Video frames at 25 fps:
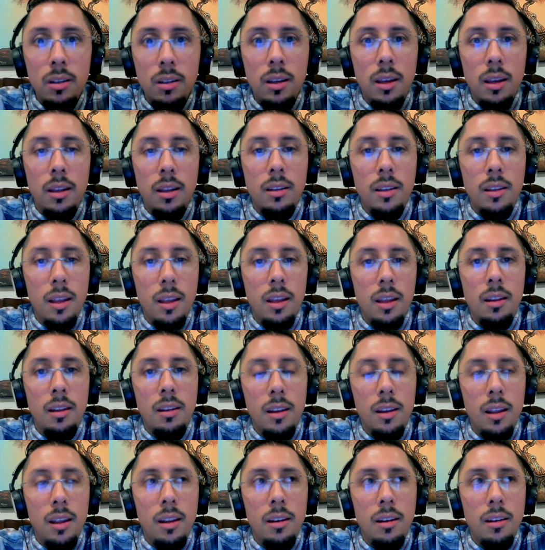
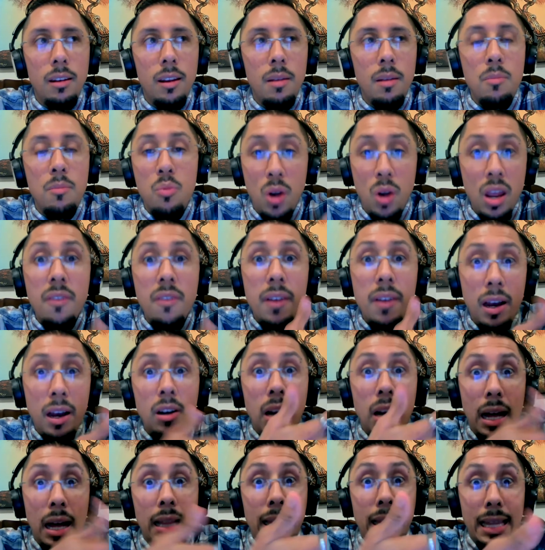and brave
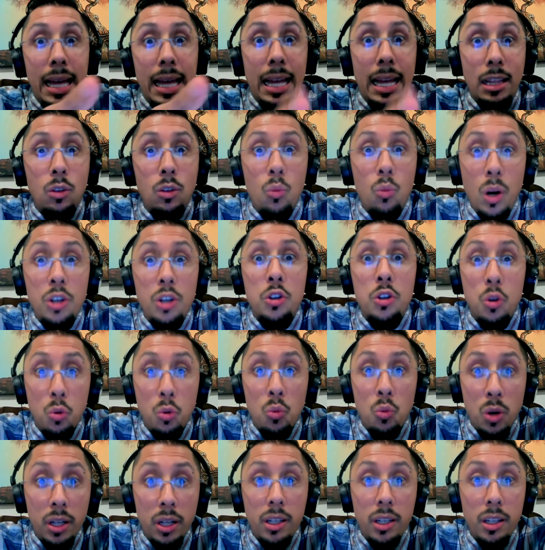at what you're
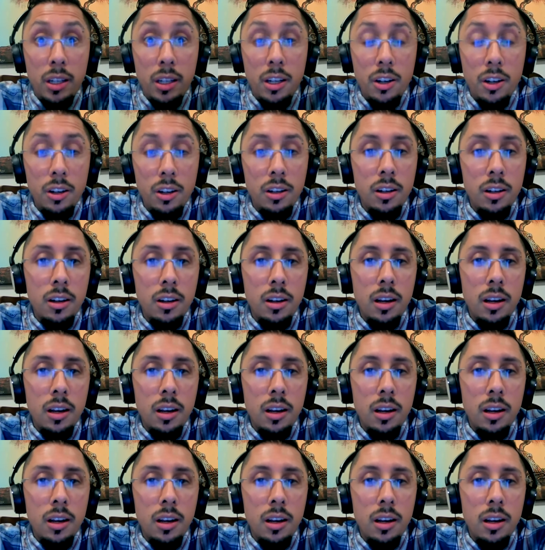working here